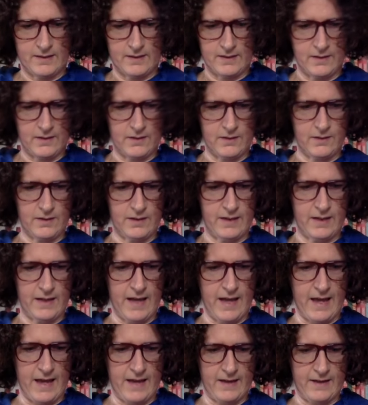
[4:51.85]

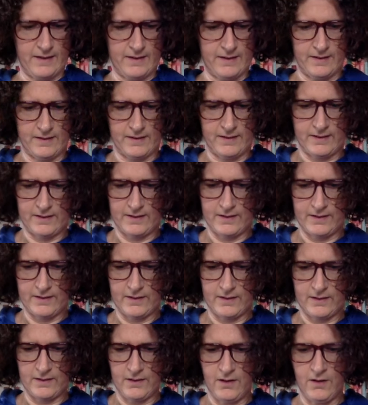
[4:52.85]
Okay.
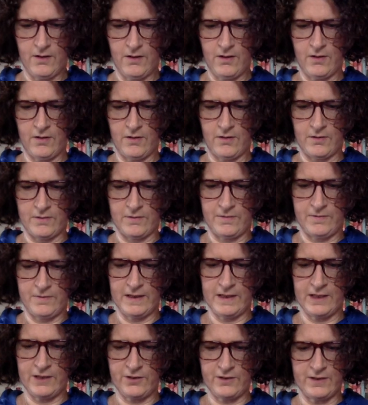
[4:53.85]
Oh,
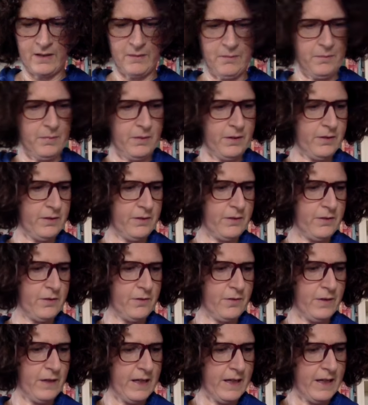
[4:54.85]
finish number
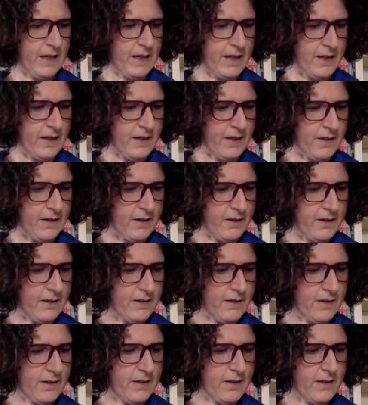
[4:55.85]
3.
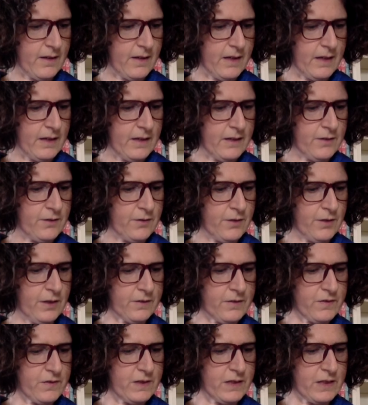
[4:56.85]
3
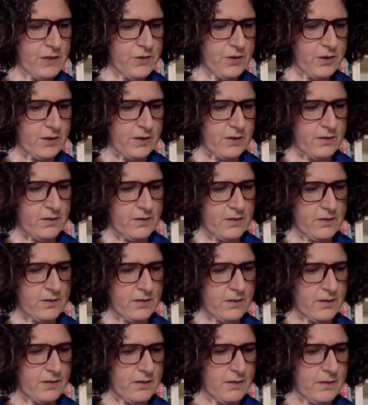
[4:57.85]
of
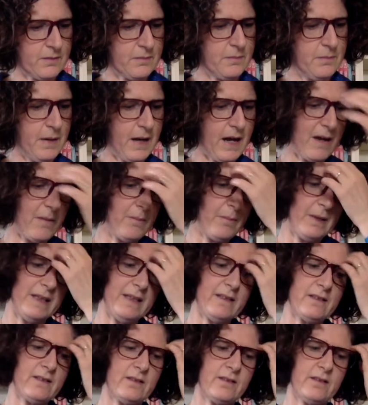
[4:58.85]
Stitches by
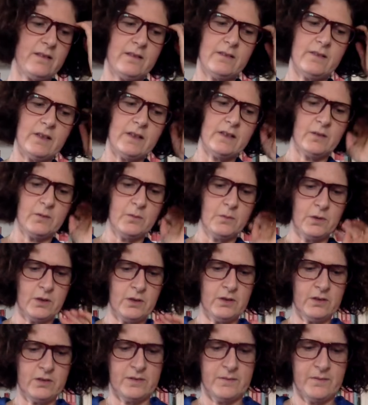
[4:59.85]
Bees
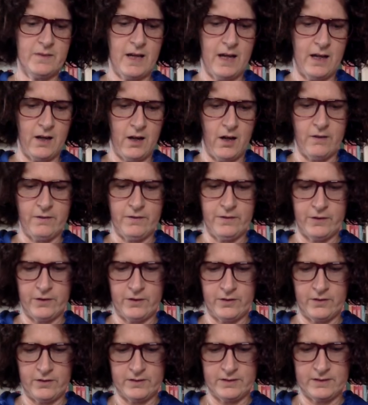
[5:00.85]
Needleworks. I love
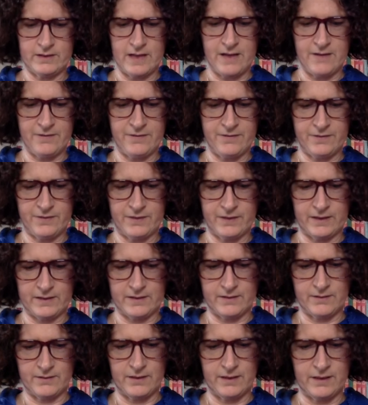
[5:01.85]
her stuff.
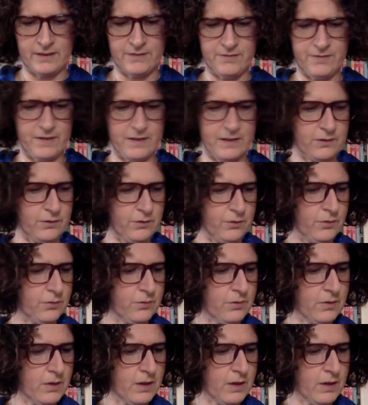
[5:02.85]
It's really fun to do.